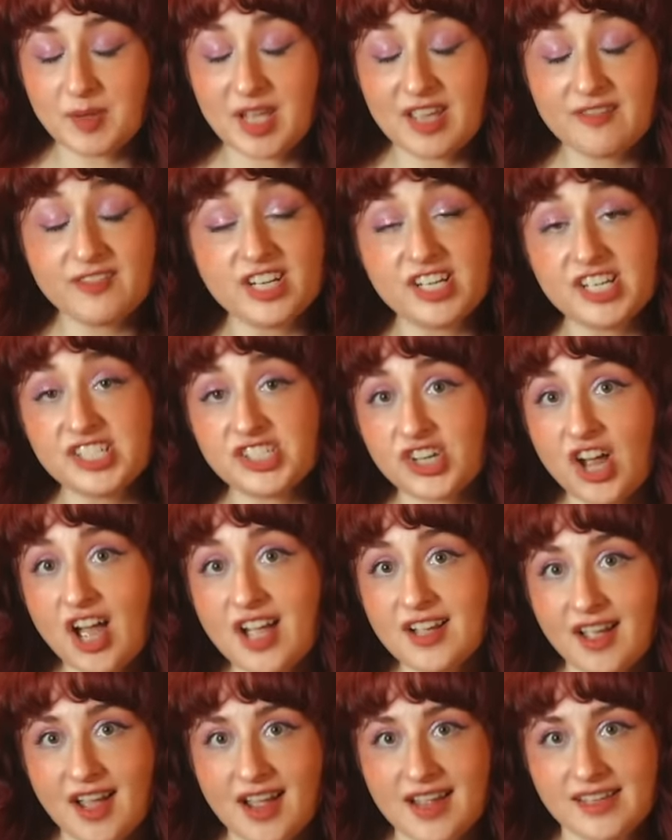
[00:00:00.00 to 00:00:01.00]
giving it a
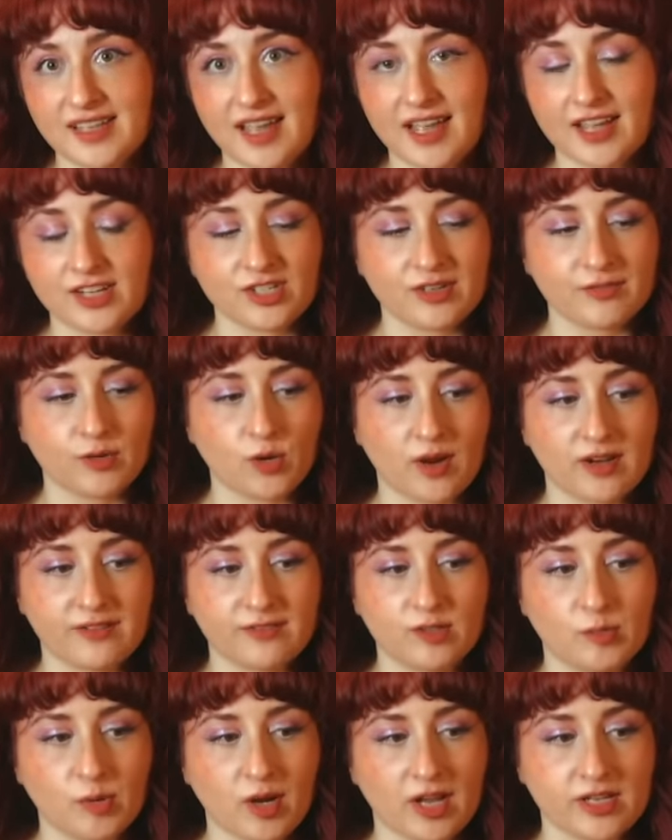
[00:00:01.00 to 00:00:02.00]
shot, guys. I actually have quite a
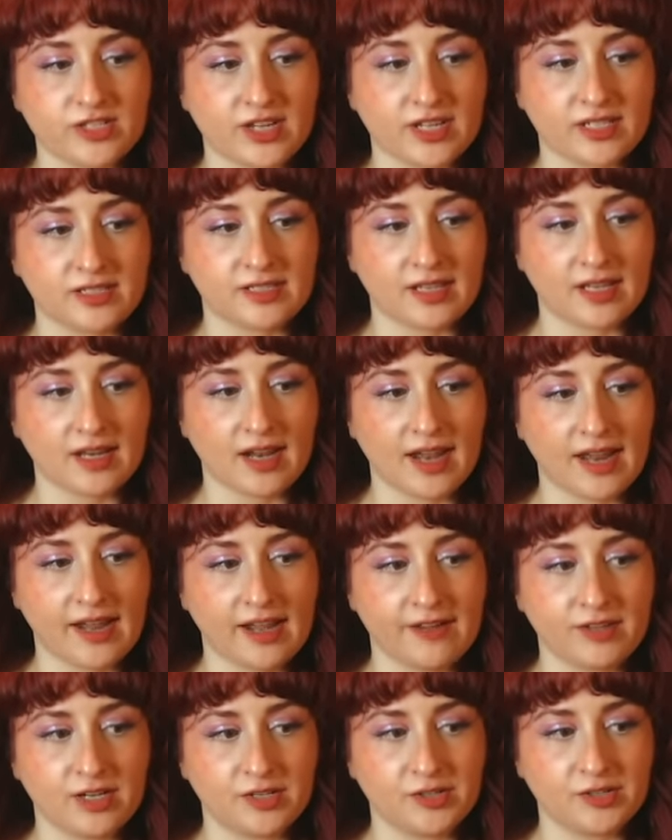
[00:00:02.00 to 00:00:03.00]
few projects that I
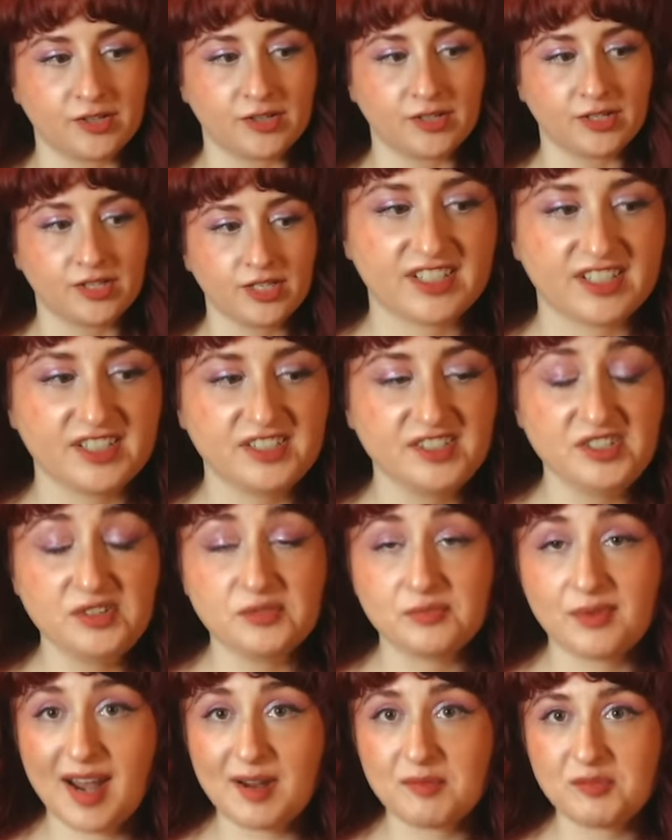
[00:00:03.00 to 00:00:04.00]
have under
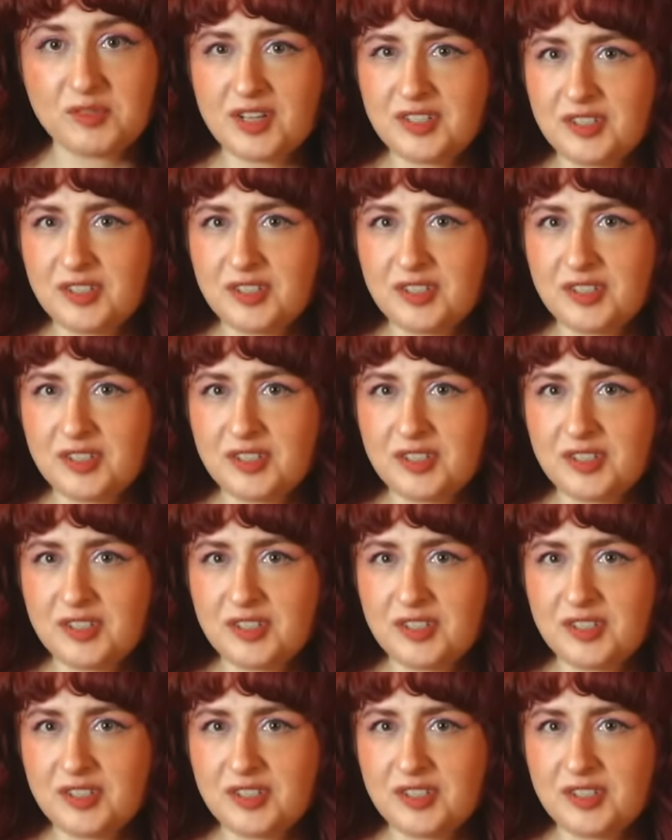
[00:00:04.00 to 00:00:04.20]
wraps.